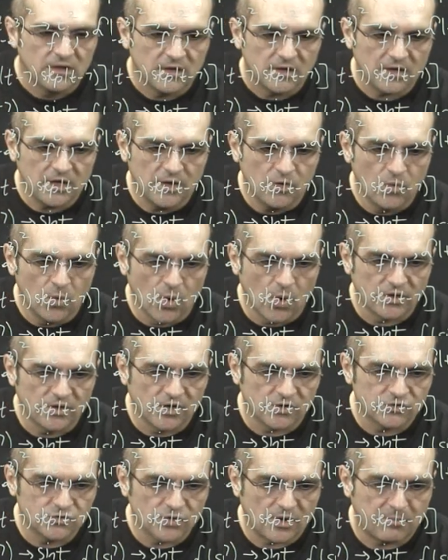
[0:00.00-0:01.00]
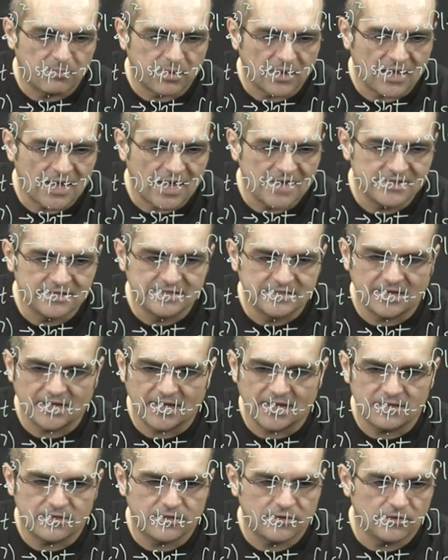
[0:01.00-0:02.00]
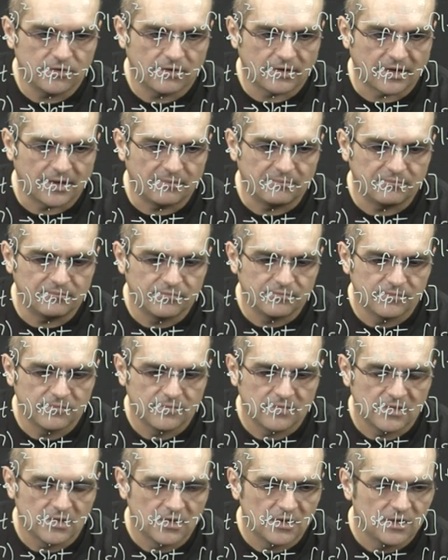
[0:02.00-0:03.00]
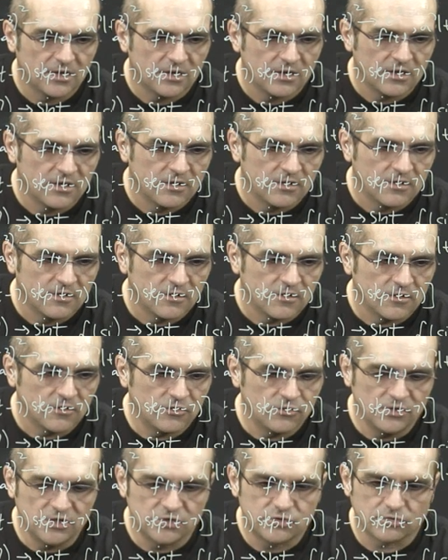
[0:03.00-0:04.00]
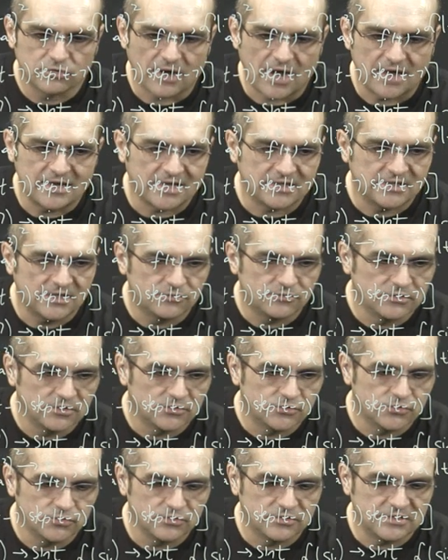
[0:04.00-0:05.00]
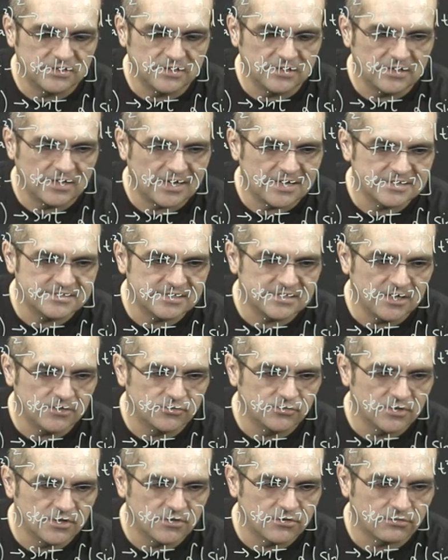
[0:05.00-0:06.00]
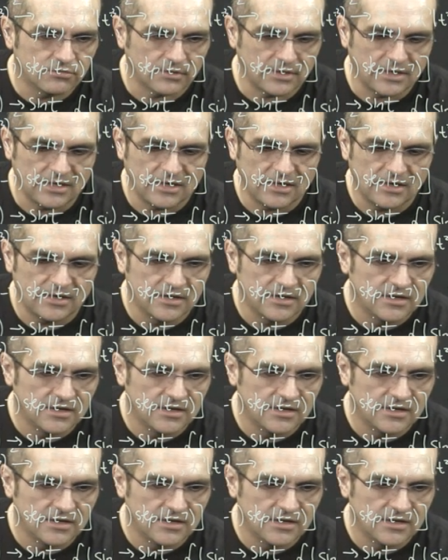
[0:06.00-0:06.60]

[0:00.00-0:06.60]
in order to apply the delay theorem, you need to write that e to the 2t as e to the 3